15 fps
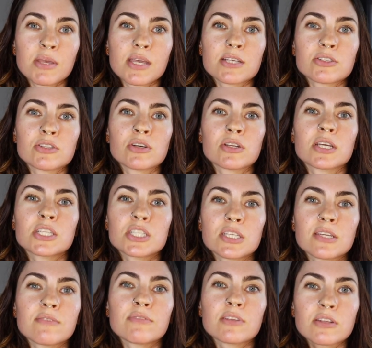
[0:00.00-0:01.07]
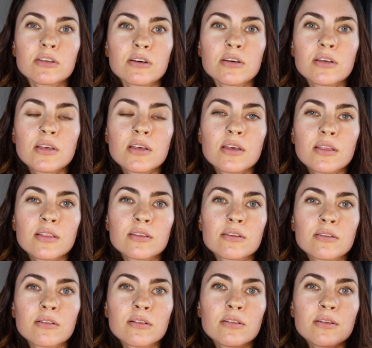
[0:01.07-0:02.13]
because you're gonna achieve little
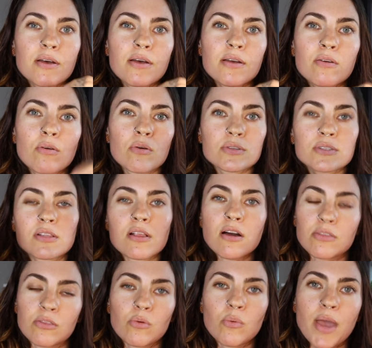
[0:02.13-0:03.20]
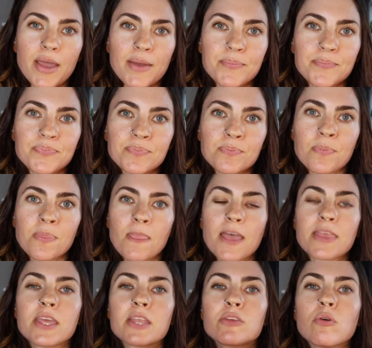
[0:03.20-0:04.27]
goals along the way.
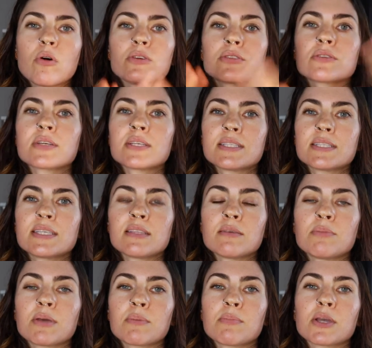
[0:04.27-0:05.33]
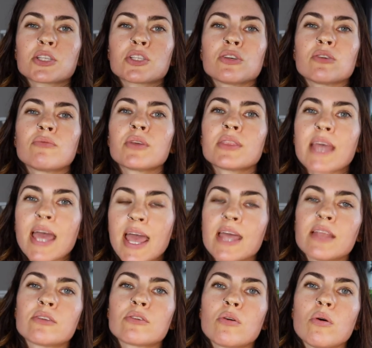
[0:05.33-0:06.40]
And then you also can see the big picture of what that
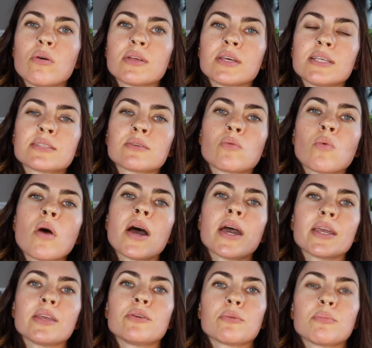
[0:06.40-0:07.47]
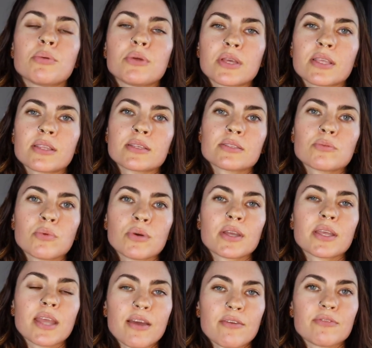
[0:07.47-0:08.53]
end goal is and why you're putting in this work
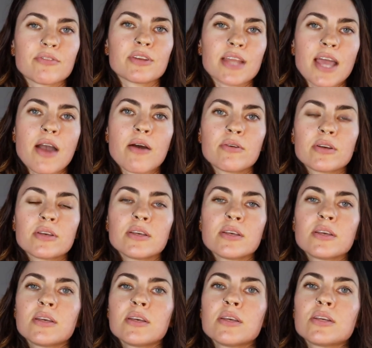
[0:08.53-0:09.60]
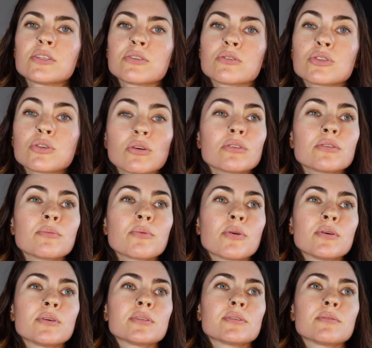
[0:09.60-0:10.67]
and effort now. So short-term
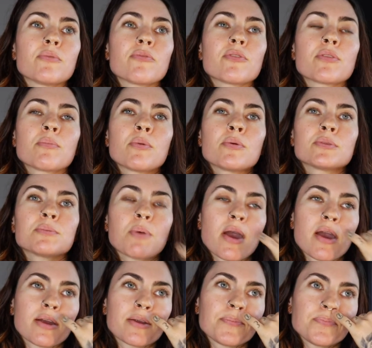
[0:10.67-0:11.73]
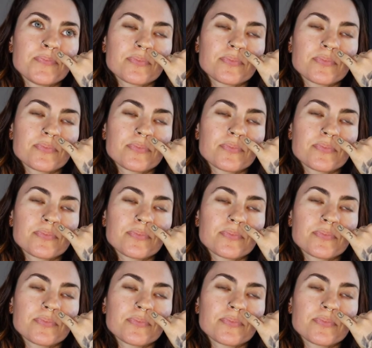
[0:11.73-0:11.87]
goals, for the most part,